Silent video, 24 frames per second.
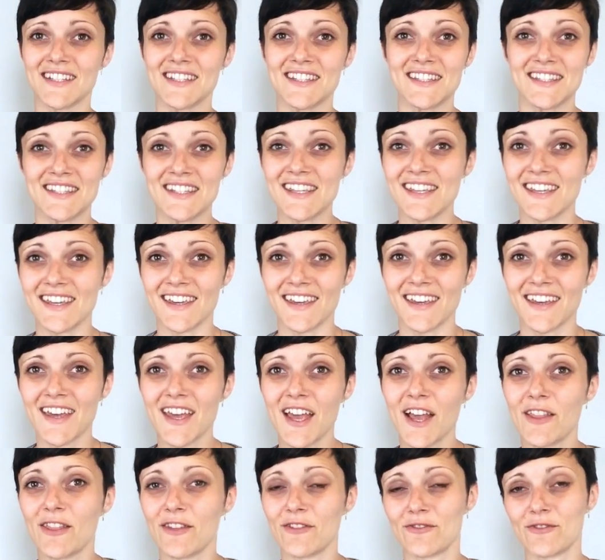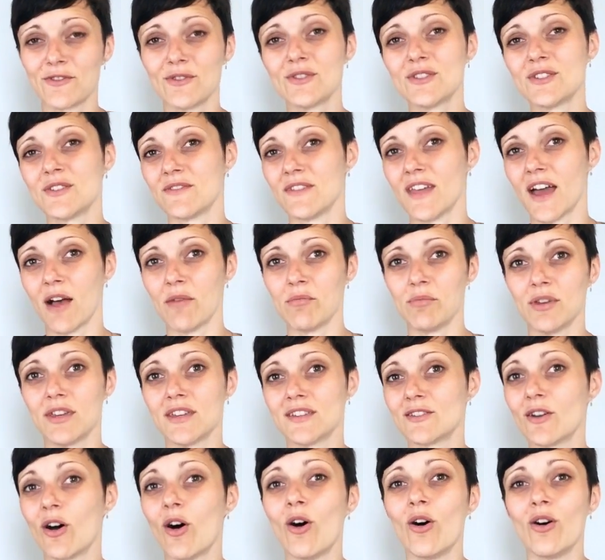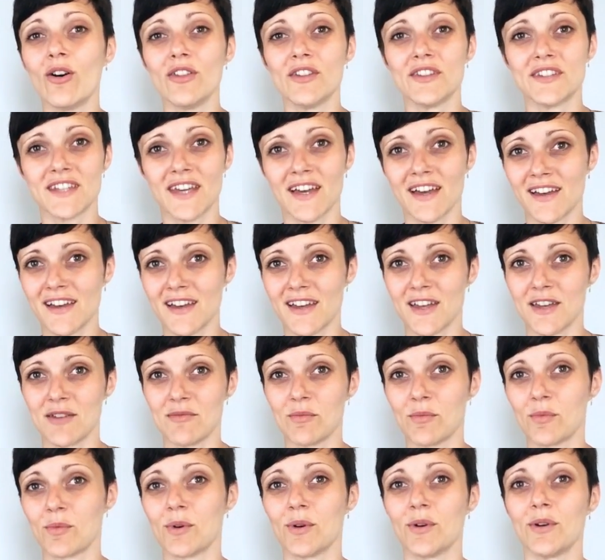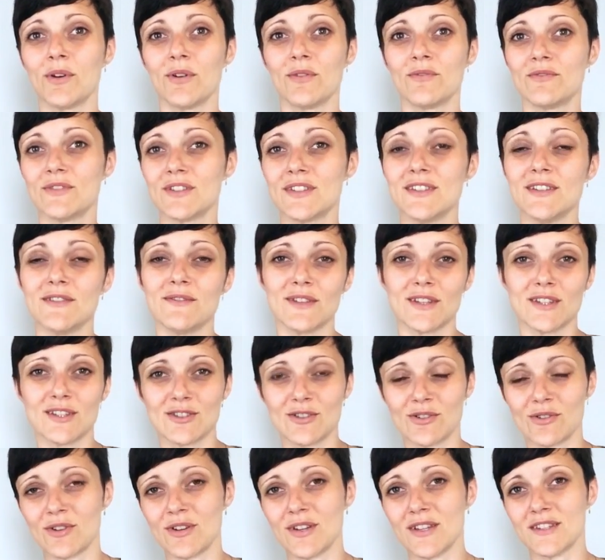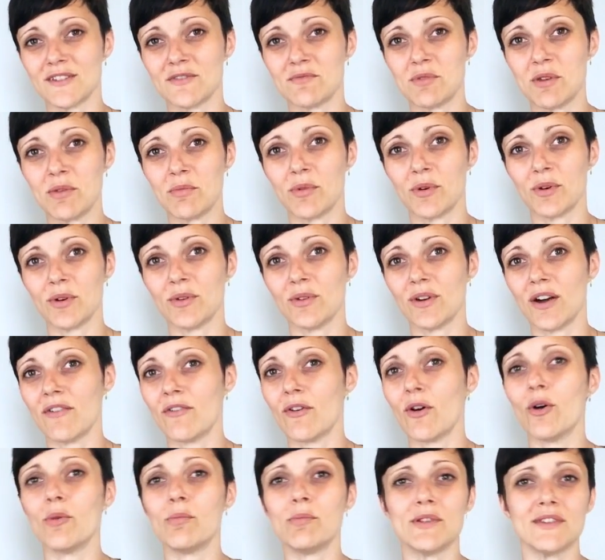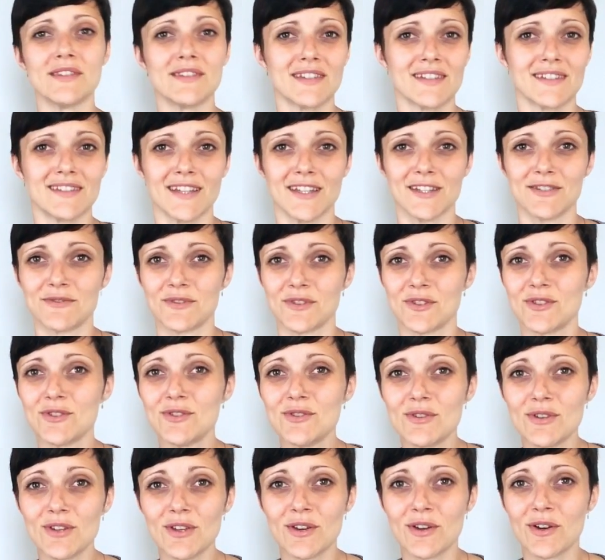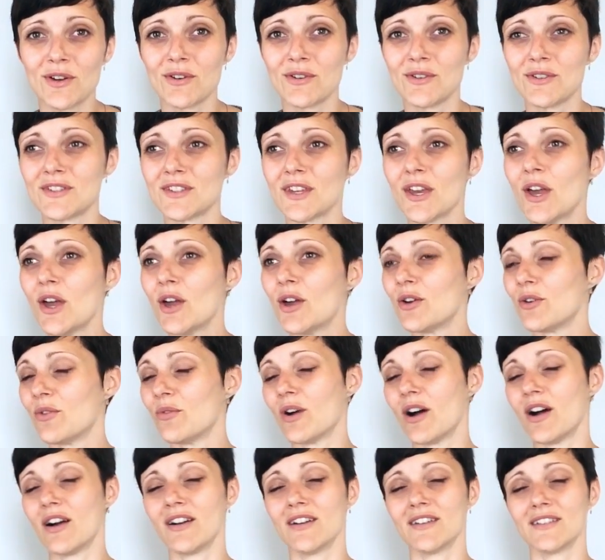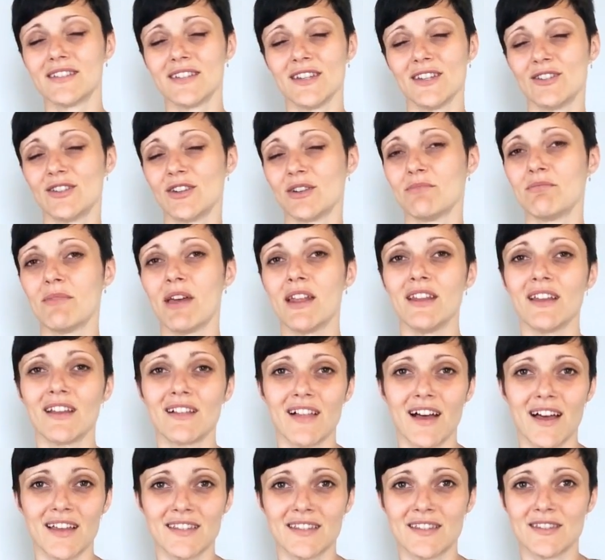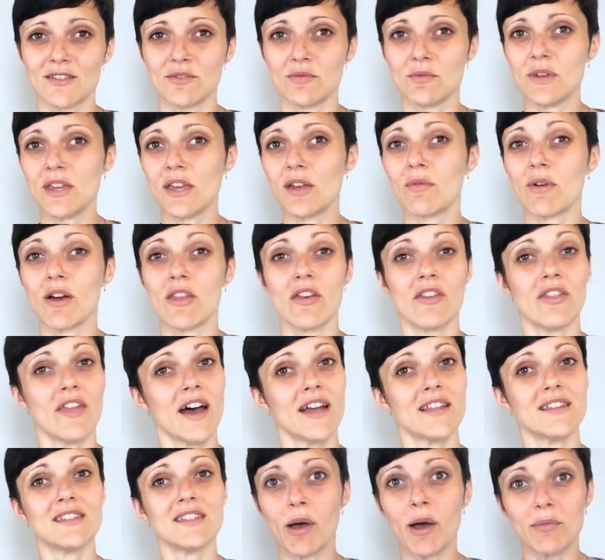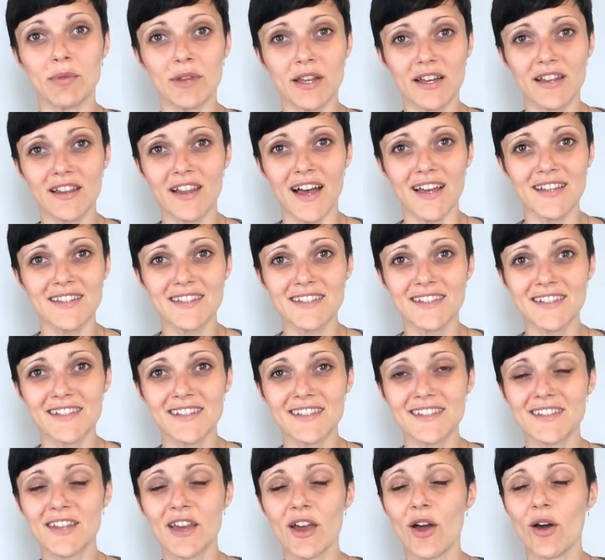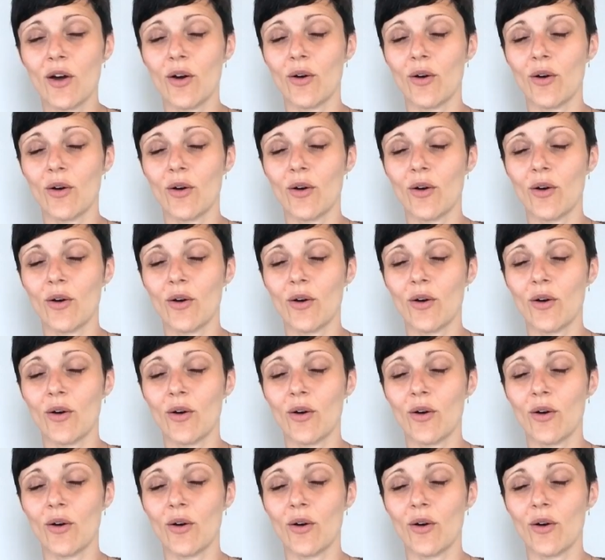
to see the fruits of that because all the time we're receiving stories of people who have opened successful studios, who are teaching many classes a week, whether that's public classes